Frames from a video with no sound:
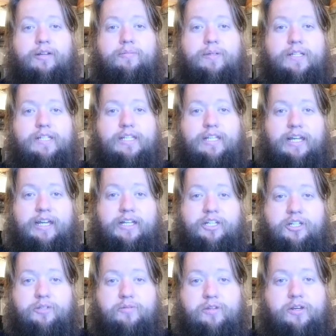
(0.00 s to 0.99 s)
Please like,
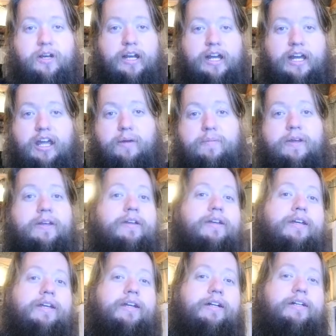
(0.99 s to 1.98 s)
subscribe,
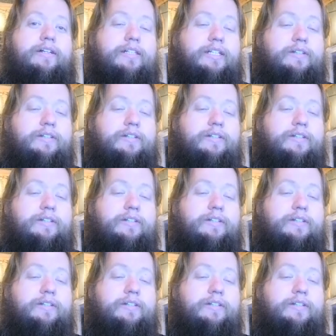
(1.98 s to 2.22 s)
leave